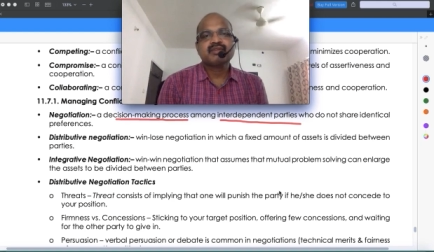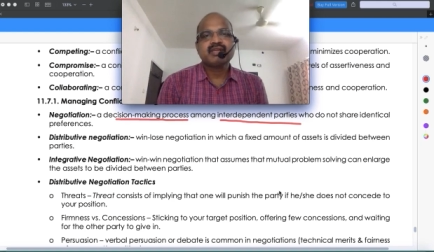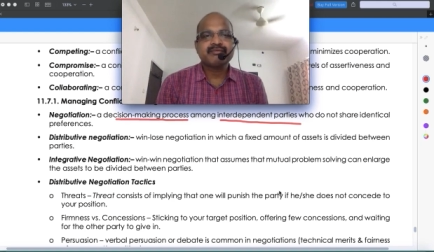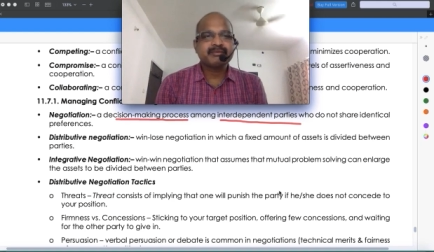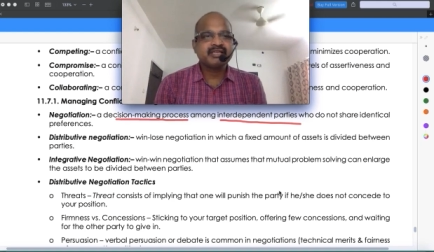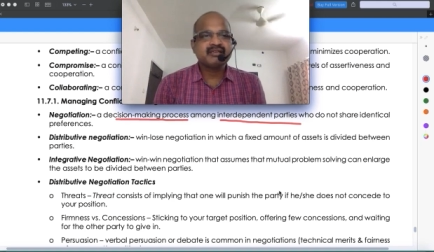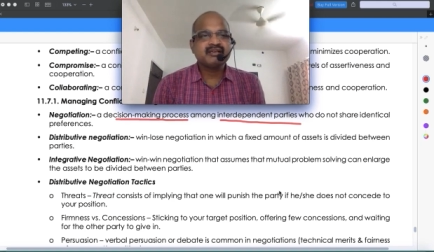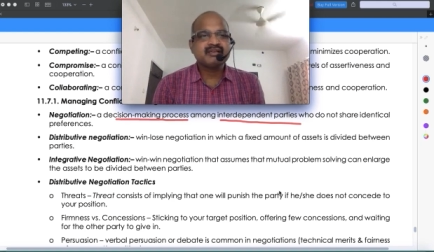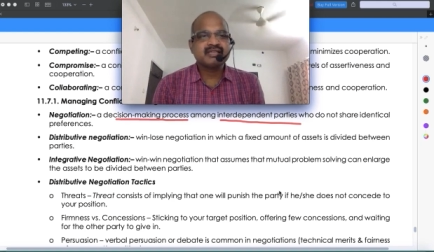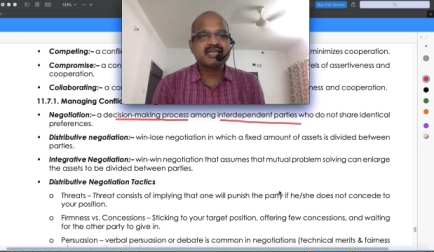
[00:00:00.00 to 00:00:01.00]
Everybody
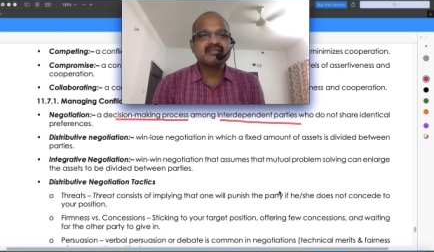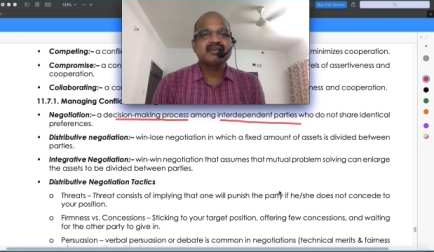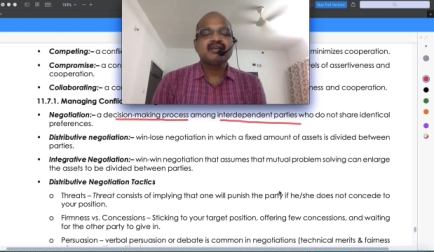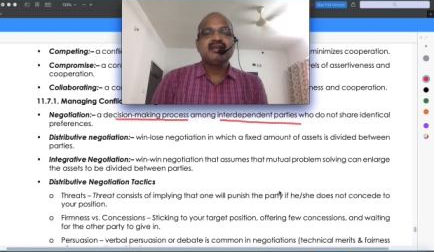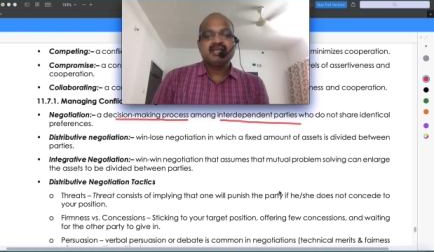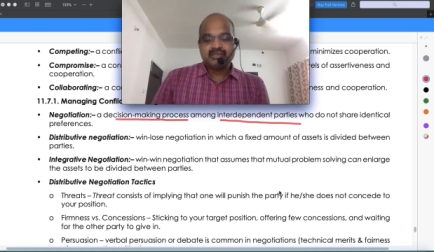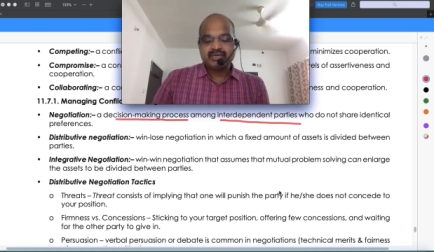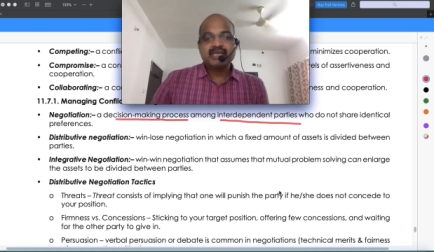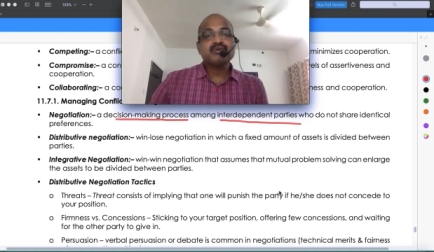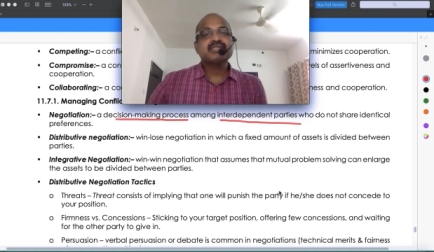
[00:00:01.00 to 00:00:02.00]
clear? Yes. So
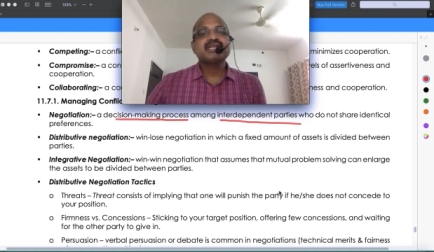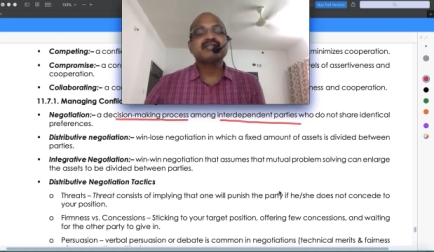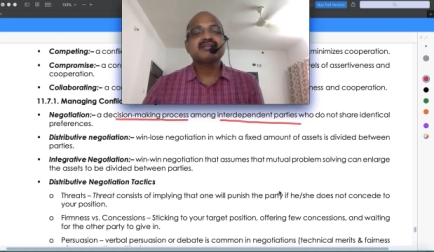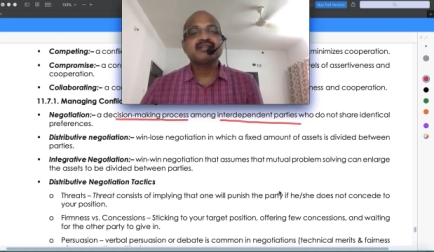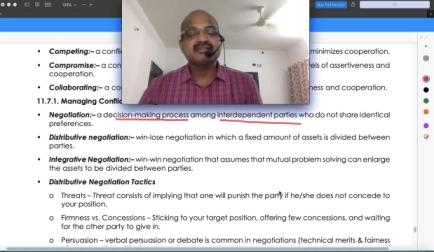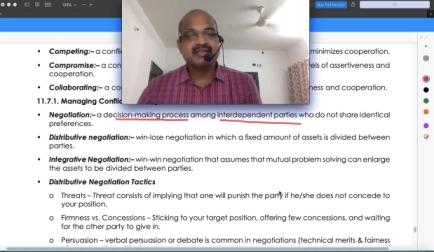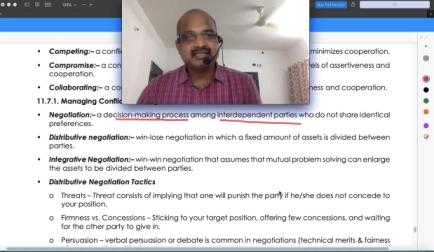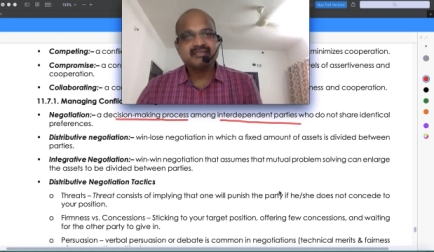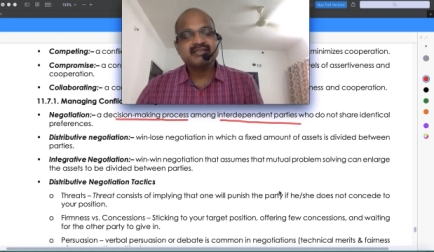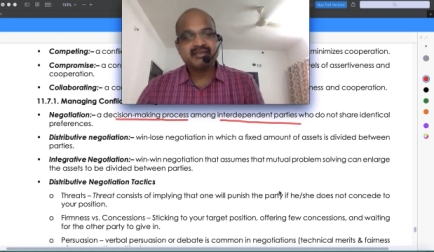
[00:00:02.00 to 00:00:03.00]
negotiation is a
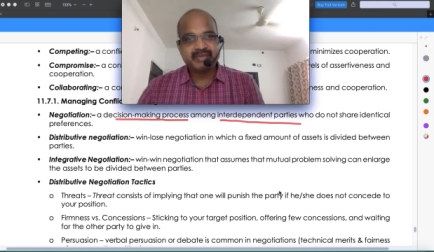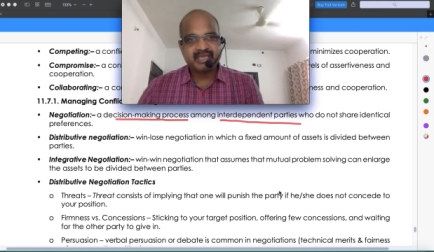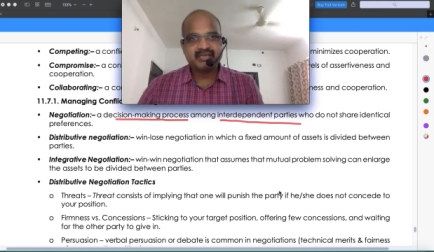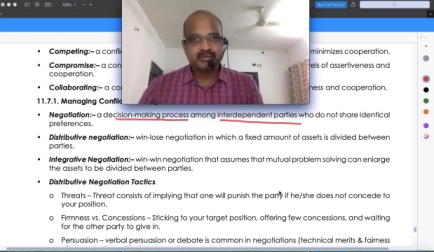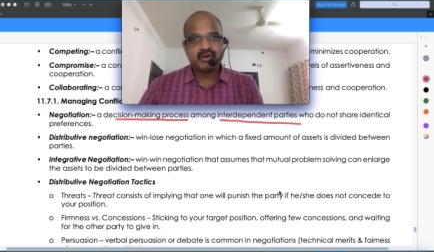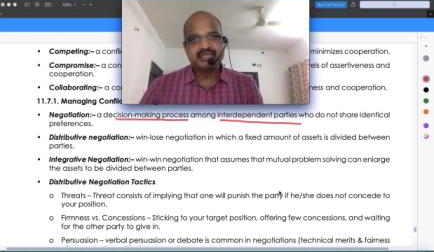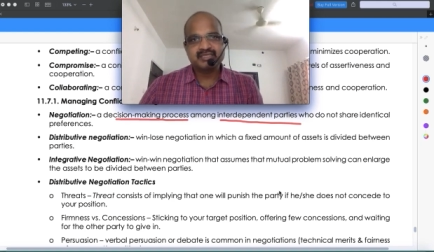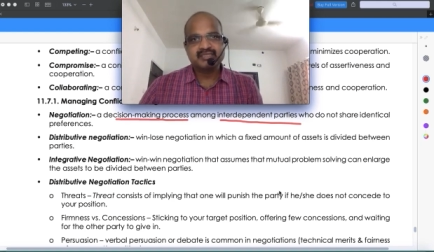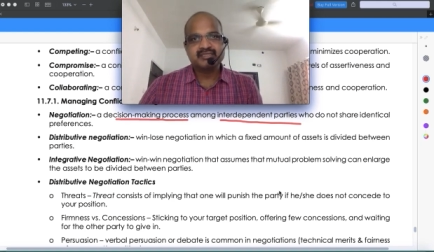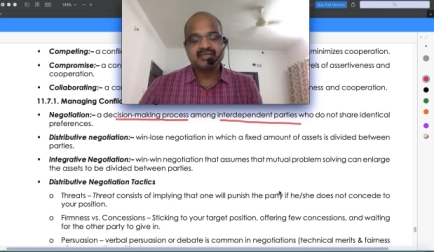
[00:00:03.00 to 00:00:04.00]
decision making
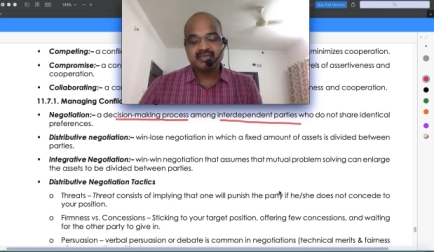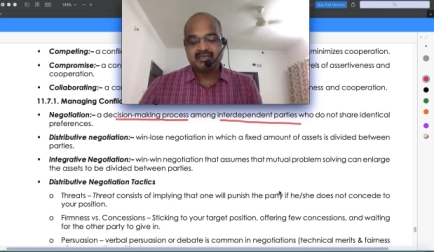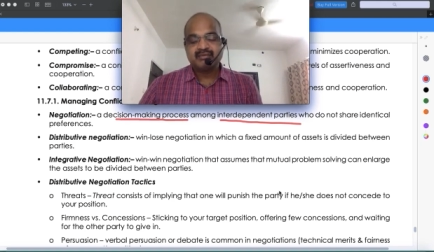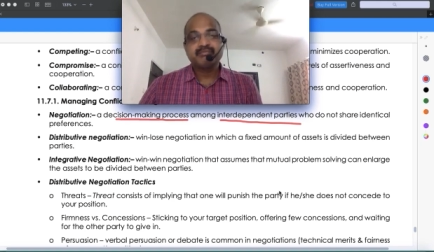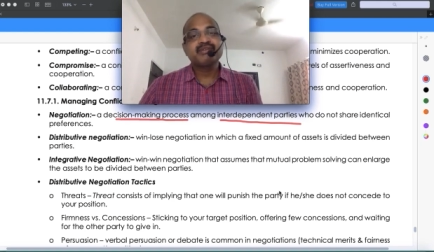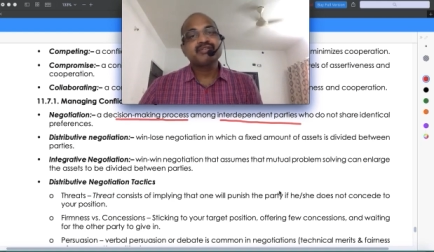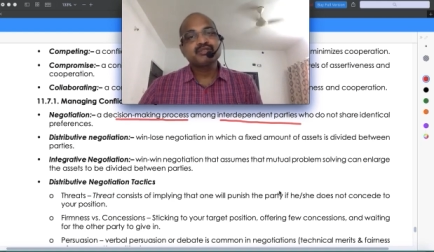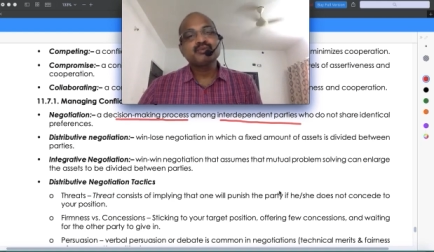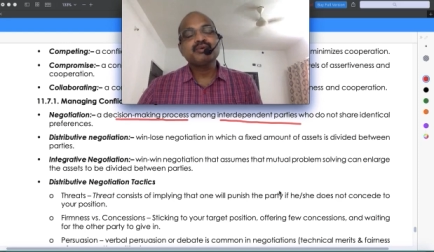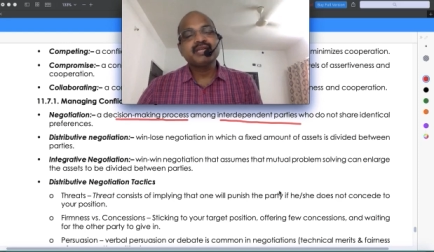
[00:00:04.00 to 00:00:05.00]
process between
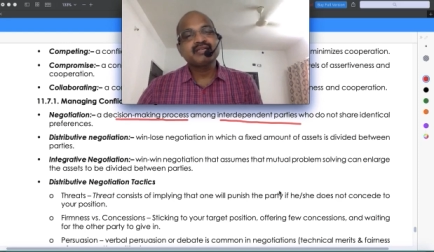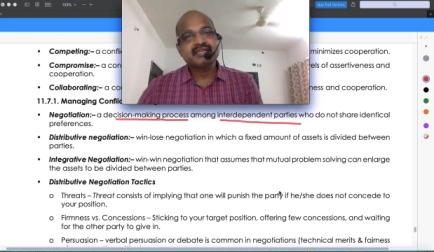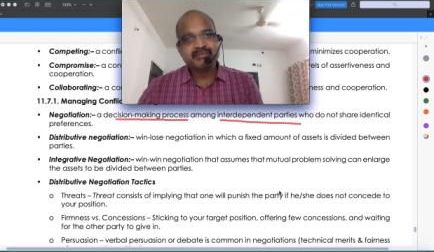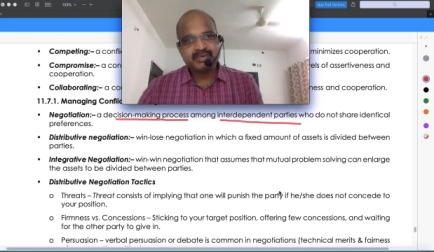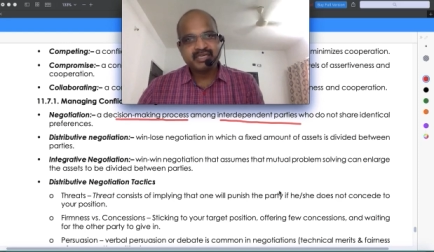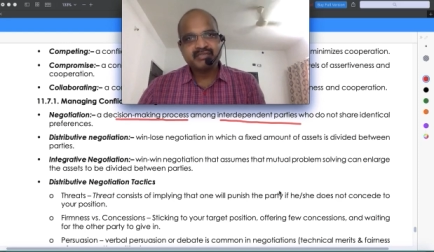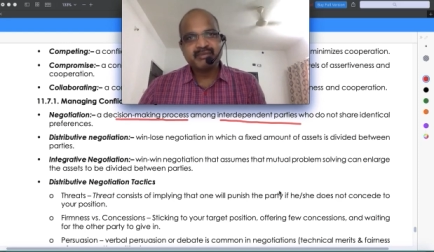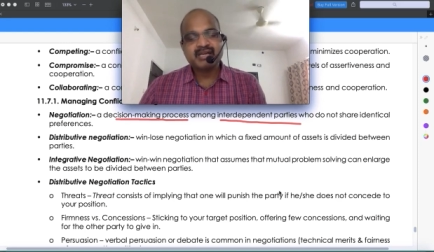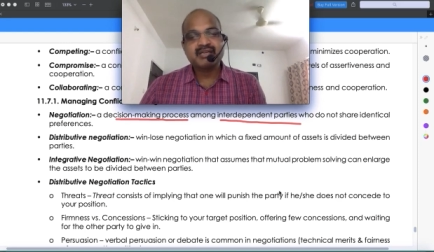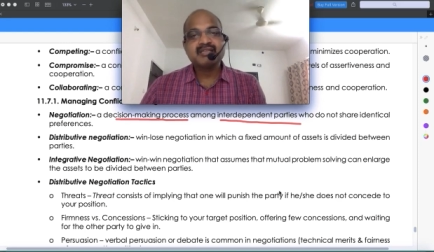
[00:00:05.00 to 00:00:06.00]
two interdependent
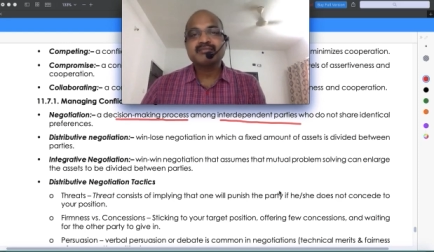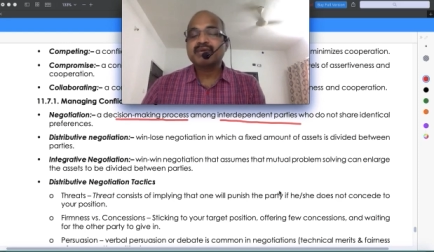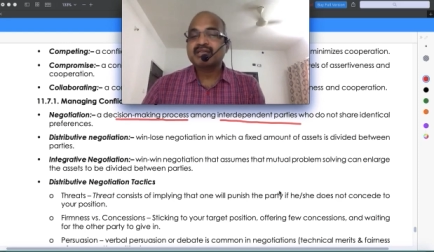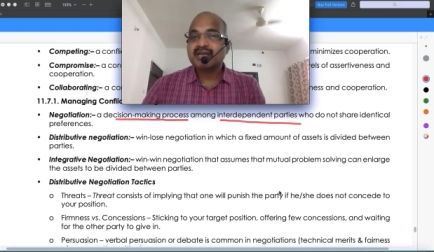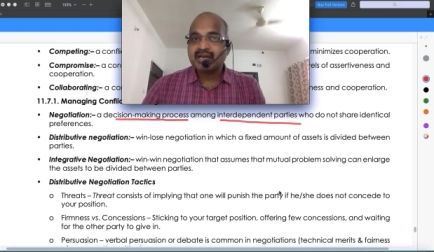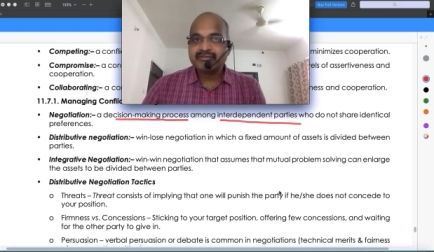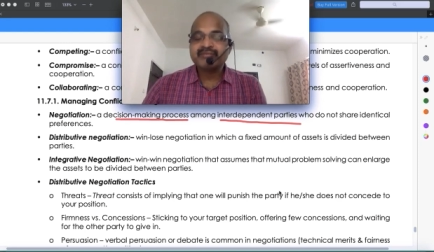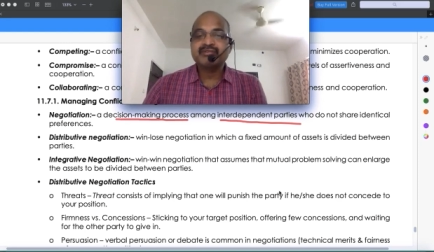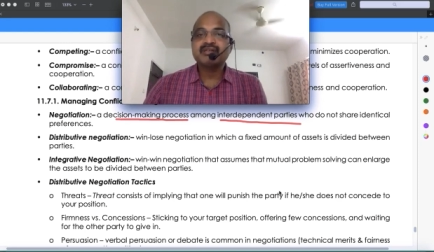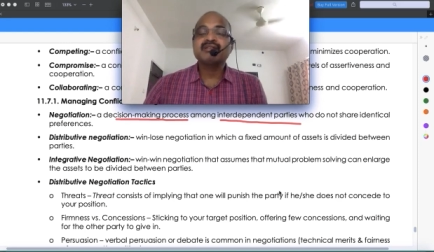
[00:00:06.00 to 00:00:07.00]
parties, but
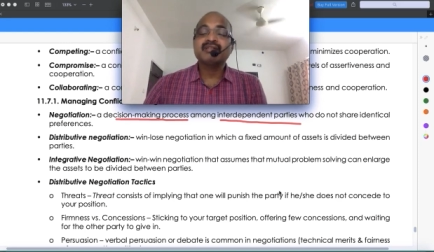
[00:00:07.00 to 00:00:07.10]
however,